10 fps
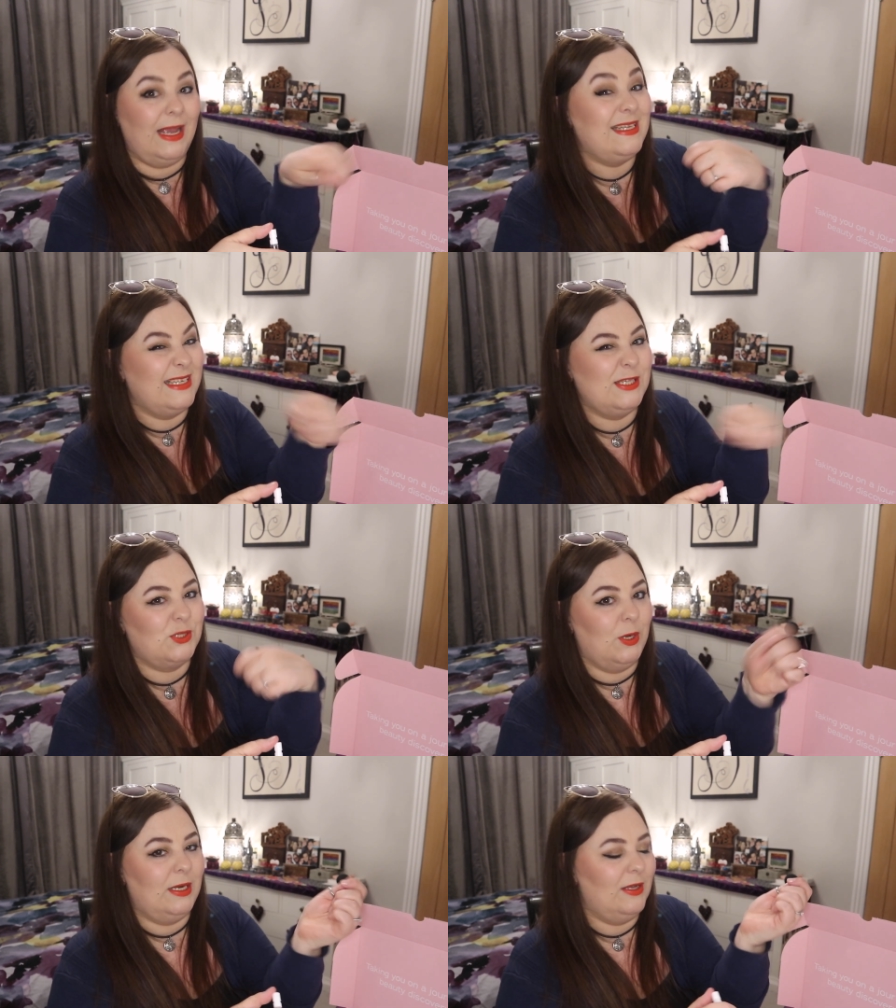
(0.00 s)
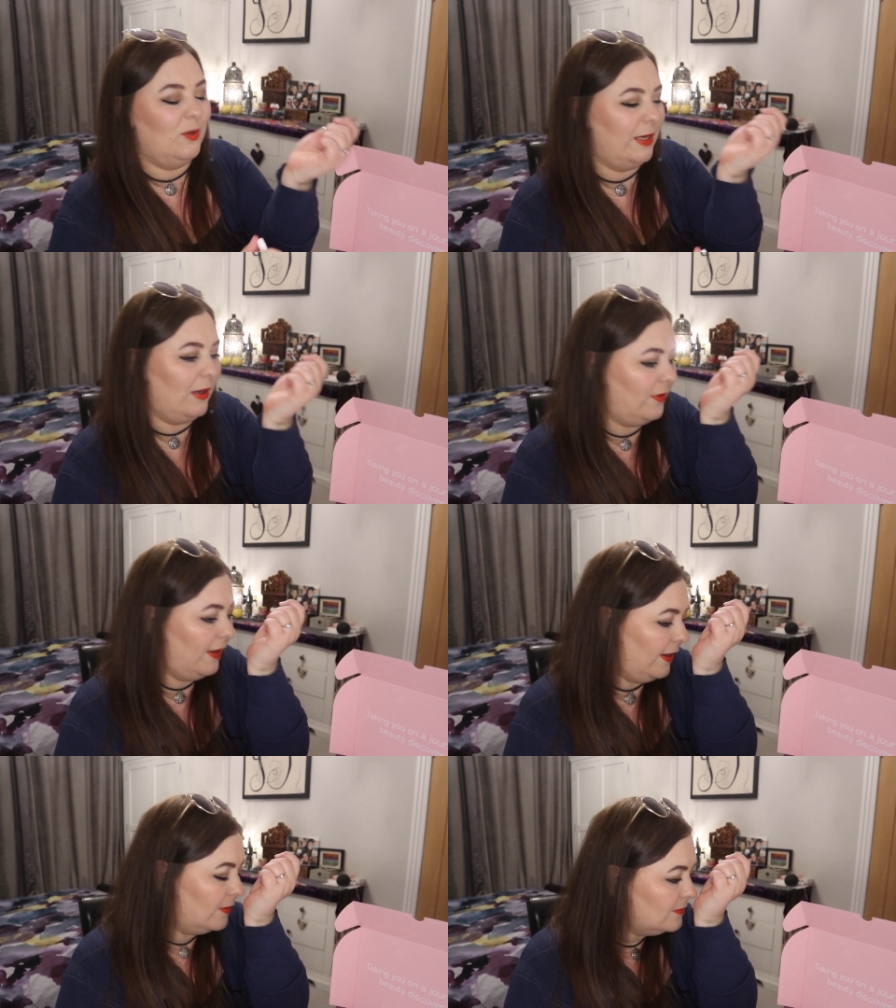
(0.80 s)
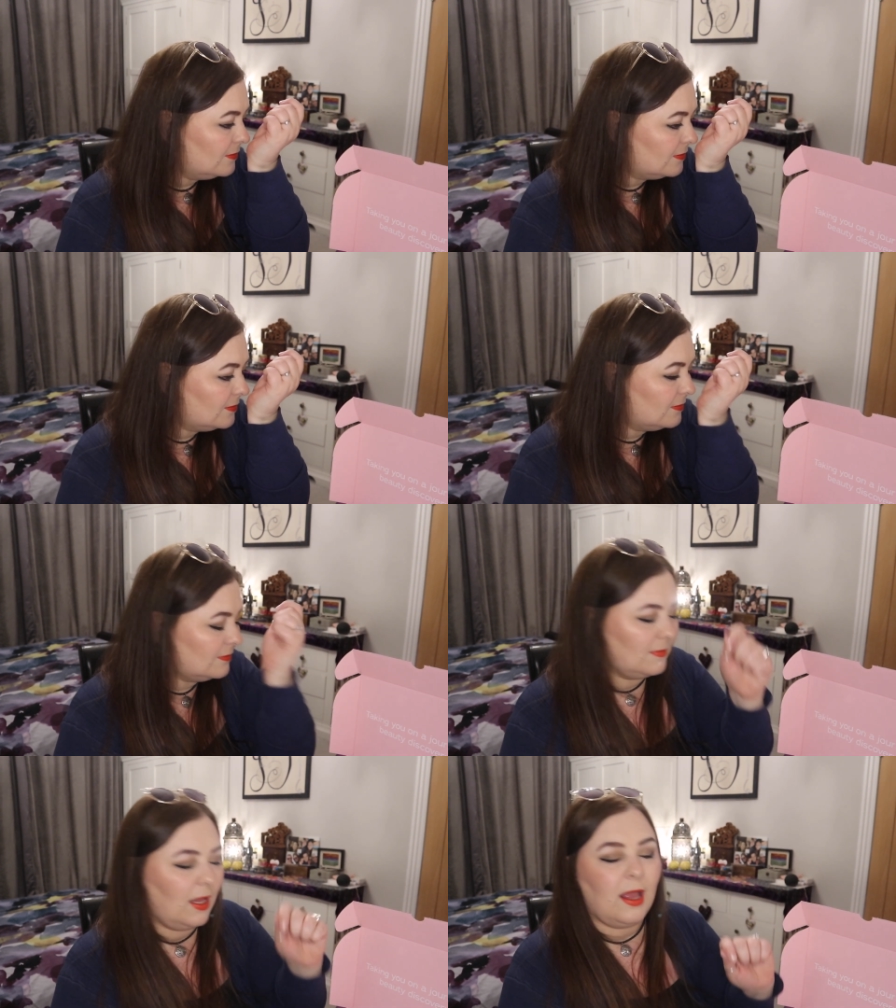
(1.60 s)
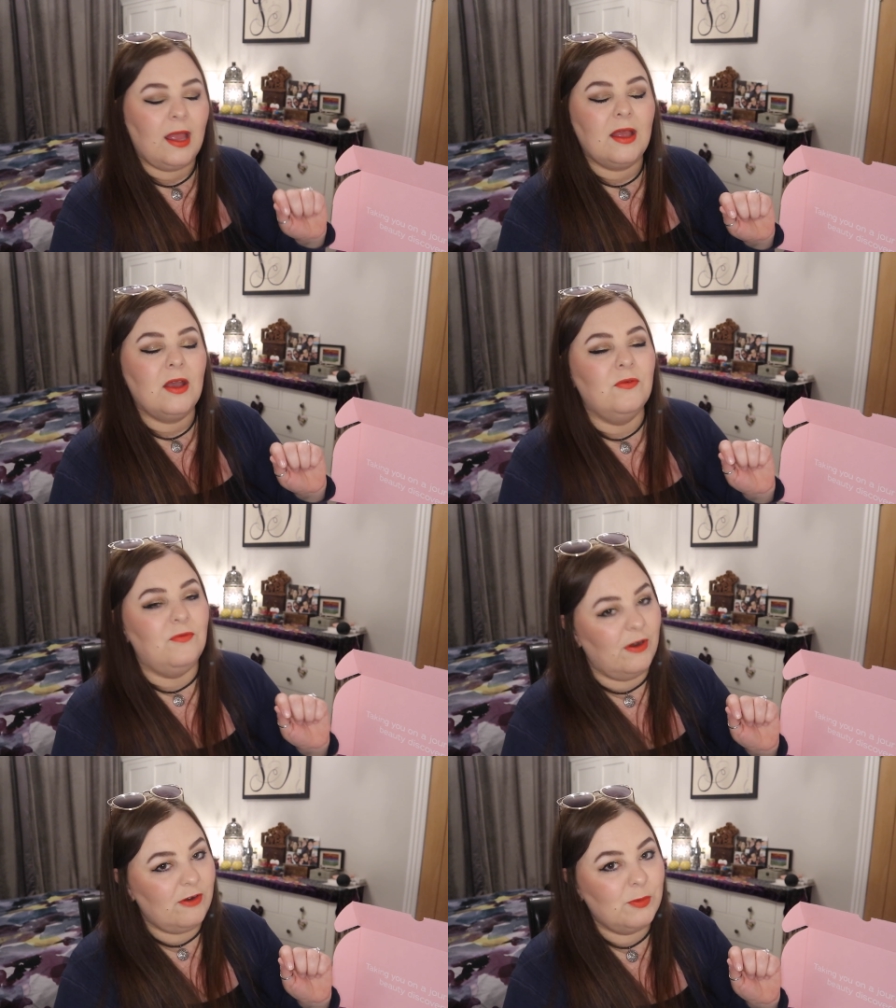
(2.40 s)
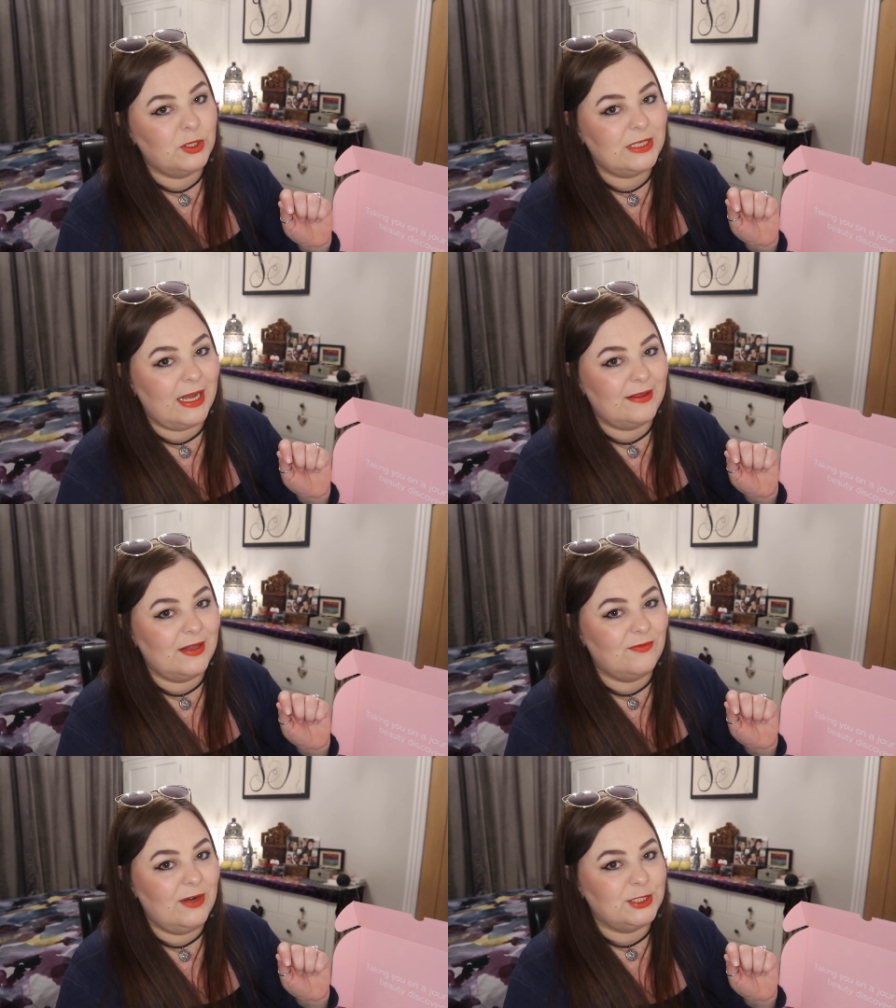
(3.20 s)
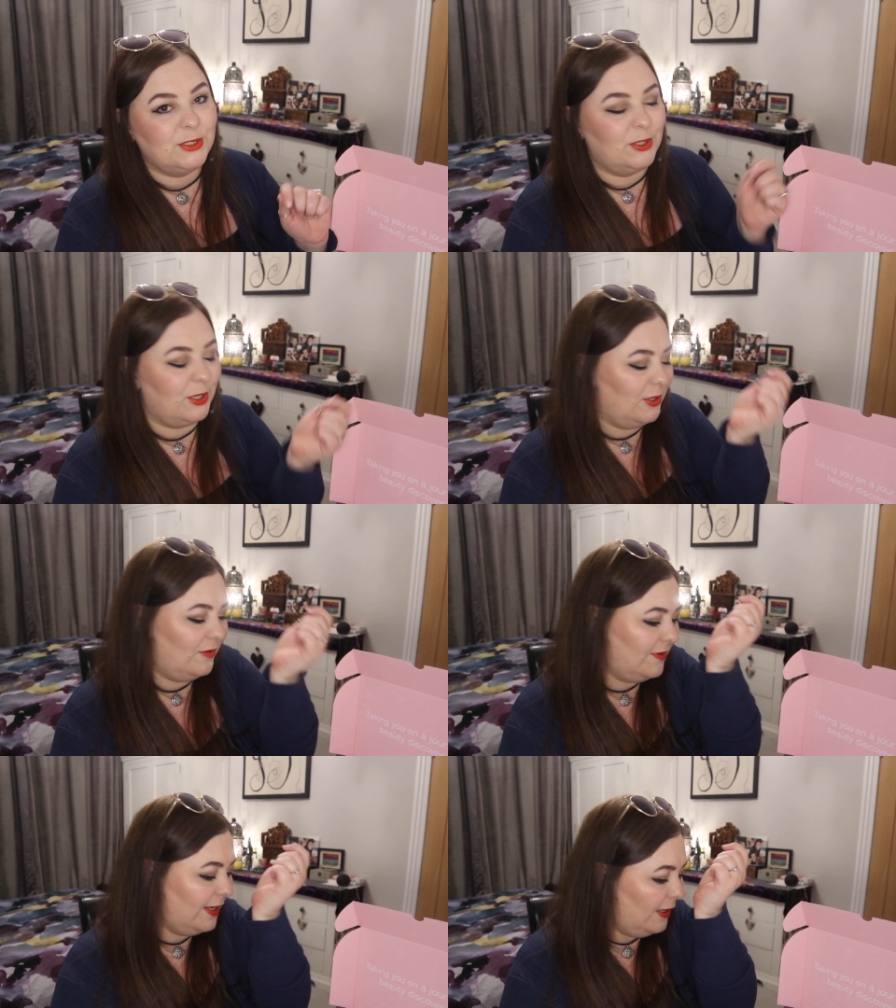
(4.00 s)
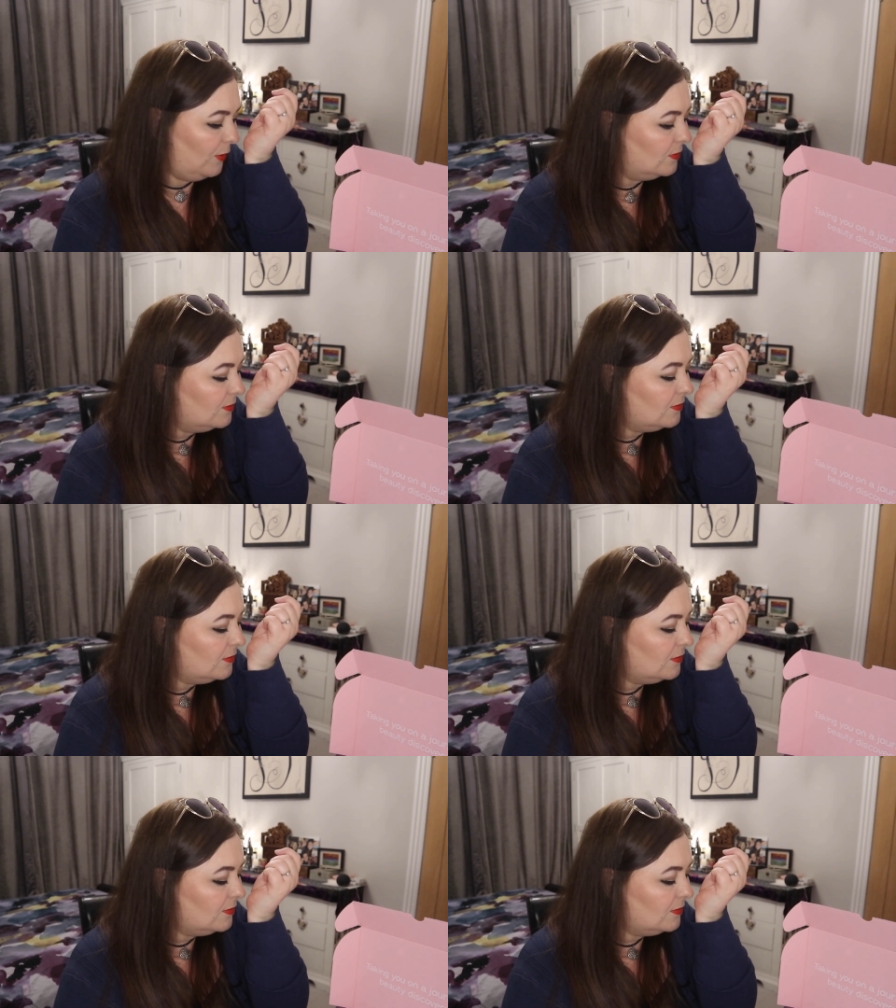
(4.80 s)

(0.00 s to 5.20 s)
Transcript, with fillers: it did squirt a little bit out there. Very much like the original Girl of Now.